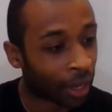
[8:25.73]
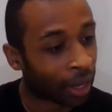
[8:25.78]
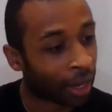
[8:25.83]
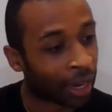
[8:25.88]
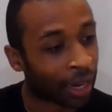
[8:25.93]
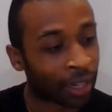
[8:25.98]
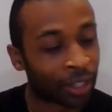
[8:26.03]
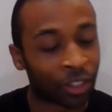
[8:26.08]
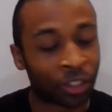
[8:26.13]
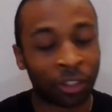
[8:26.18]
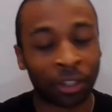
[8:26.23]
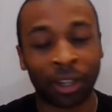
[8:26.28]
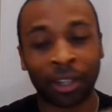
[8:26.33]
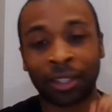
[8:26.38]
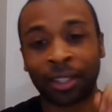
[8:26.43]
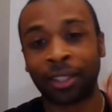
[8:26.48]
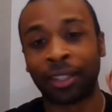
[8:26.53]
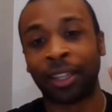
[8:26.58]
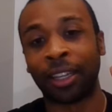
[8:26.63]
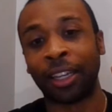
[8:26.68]
It
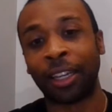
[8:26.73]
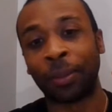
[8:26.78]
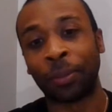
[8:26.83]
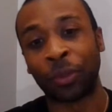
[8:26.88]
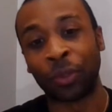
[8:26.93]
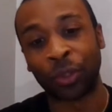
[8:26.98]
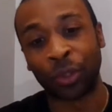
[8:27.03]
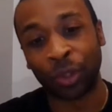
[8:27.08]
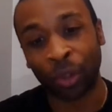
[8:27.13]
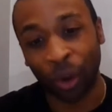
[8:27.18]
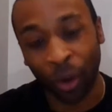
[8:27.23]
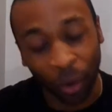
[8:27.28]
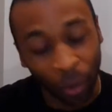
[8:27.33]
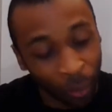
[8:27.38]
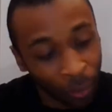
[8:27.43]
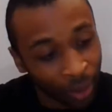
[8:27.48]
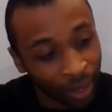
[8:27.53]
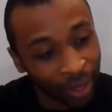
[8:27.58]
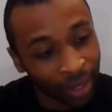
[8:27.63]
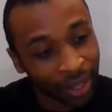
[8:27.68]
just keeps
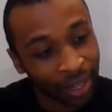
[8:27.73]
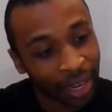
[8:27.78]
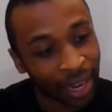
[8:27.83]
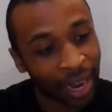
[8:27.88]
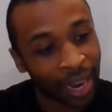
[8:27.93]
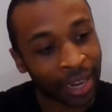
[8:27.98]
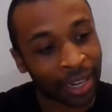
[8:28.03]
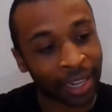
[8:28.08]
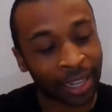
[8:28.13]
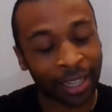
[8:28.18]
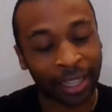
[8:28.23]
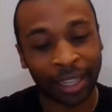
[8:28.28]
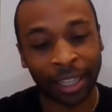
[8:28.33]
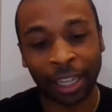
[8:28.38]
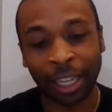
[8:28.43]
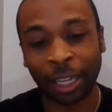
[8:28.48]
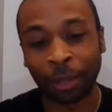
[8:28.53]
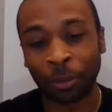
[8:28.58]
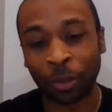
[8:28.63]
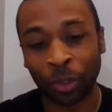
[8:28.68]
going and it
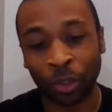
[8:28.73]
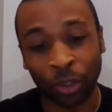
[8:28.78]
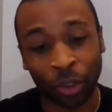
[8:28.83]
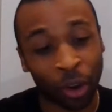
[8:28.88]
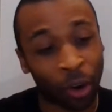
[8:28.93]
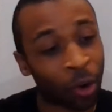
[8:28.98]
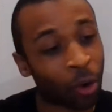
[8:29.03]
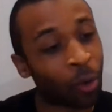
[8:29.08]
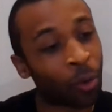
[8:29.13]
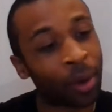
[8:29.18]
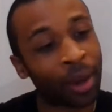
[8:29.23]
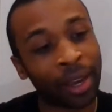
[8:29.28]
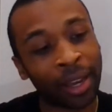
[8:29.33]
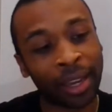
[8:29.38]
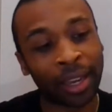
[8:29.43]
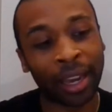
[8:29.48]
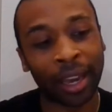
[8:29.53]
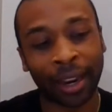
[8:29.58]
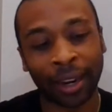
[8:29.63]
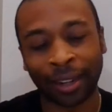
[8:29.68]
keeps
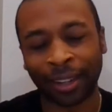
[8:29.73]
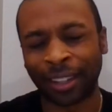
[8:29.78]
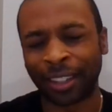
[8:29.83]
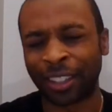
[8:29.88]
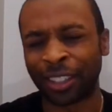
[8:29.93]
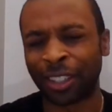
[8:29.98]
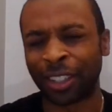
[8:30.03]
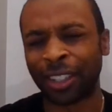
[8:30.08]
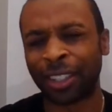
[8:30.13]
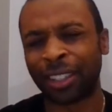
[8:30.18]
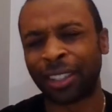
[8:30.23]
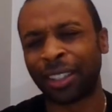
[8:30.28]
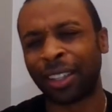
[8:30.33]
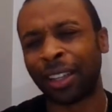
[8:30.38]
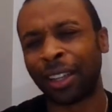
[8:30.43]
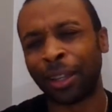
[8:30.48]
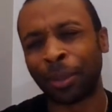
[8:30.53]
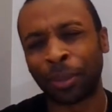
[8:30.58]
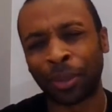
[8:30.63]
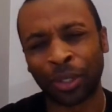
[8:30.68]
going and it just
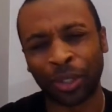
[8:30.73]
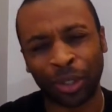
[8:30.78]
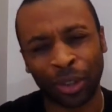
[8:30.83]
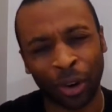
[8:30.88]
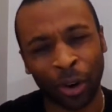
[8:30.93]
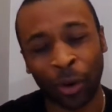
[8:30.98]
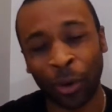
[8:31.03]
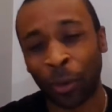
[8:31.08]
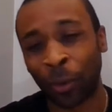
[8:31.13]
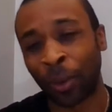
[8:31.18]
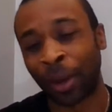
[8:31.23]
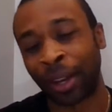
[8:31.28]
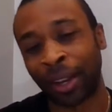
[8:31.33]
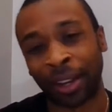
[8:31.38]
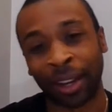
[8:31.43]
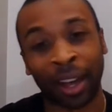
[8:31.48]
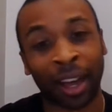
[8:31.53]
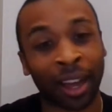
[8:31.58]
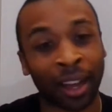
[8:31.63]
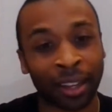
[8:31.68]
keeps going,
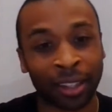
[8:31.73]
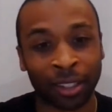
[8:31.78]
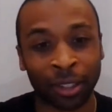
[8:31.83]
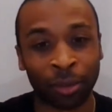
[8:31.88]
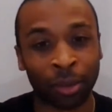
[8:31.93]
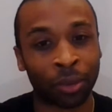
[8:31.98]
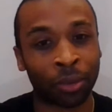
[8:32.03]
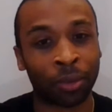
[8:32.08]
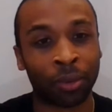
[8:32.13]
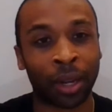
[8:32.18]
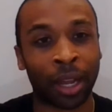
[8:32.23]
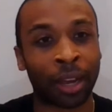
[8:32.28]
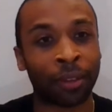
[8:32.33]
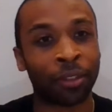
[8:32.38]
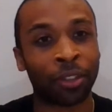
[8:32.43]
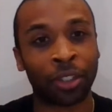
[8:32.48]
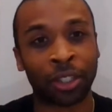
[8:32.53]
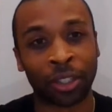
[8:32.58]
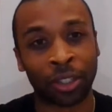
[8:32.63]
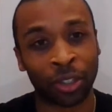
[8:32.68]
guys. The River of
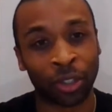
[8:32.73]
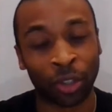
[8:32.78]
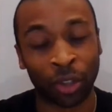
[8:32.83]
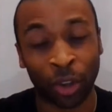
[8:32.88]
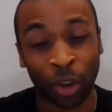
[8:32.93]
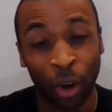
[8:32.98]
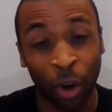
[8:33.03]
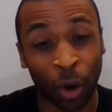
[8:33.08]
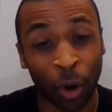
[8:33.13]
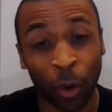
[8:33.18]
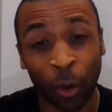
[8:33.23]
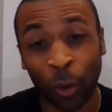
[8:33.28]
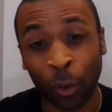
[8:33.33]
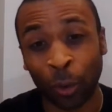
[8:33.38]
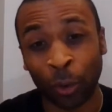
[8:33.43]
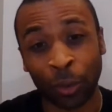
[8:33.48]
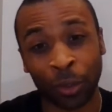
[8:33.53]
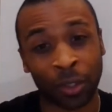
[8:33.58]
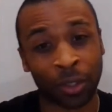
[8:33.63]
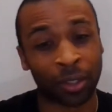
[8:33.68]
Life just
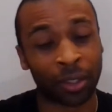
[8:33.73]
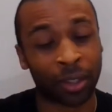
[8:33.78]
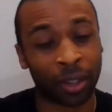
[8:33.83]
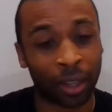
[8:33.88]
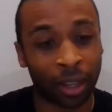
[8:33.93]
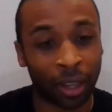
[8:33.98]
goes.